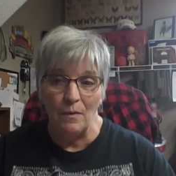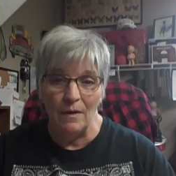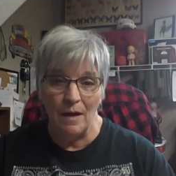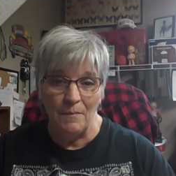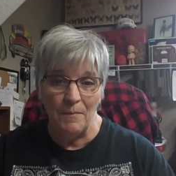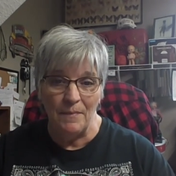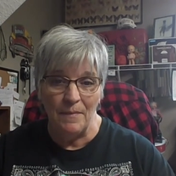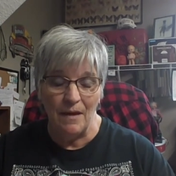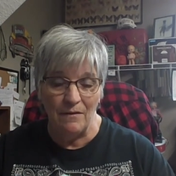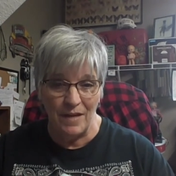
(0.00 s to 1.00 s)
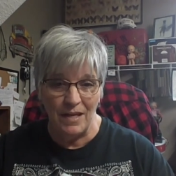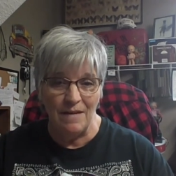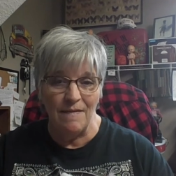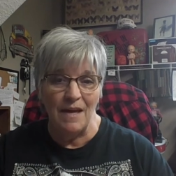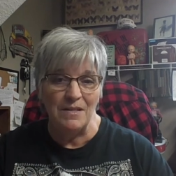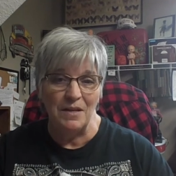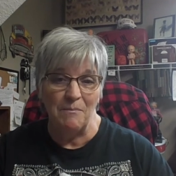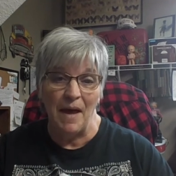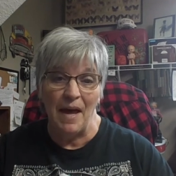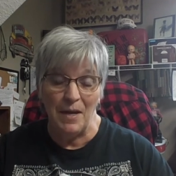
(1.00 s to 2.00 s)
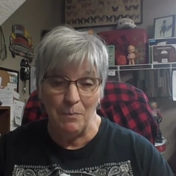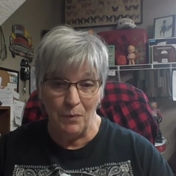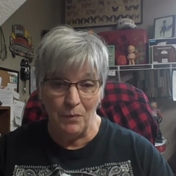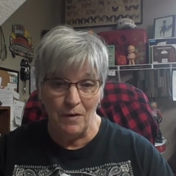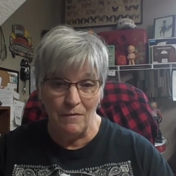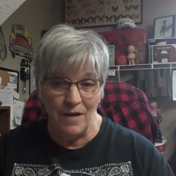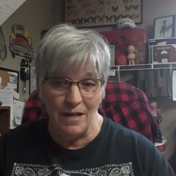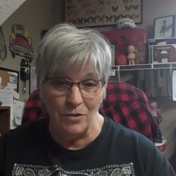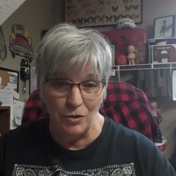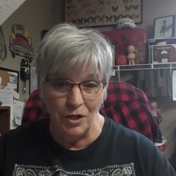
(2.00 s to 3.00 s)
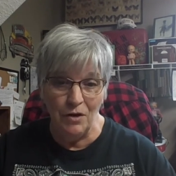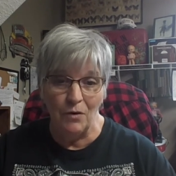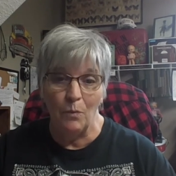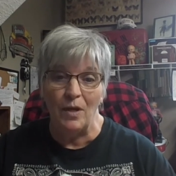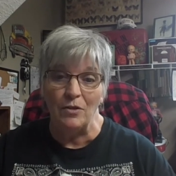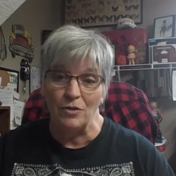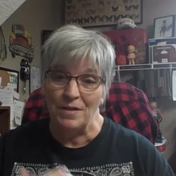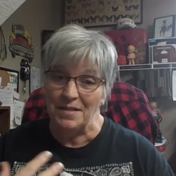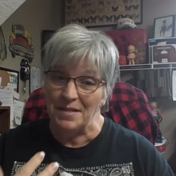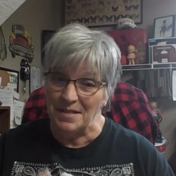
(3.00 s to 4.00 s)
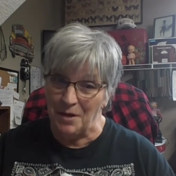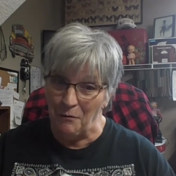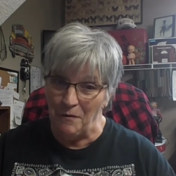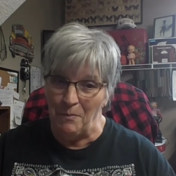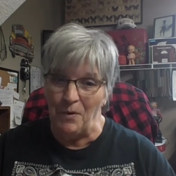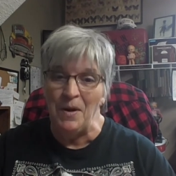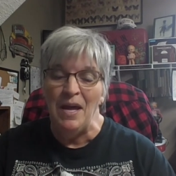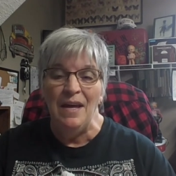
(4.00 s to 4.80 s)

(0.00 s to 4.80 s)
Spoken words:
of getting that done by April of next year, which this is November.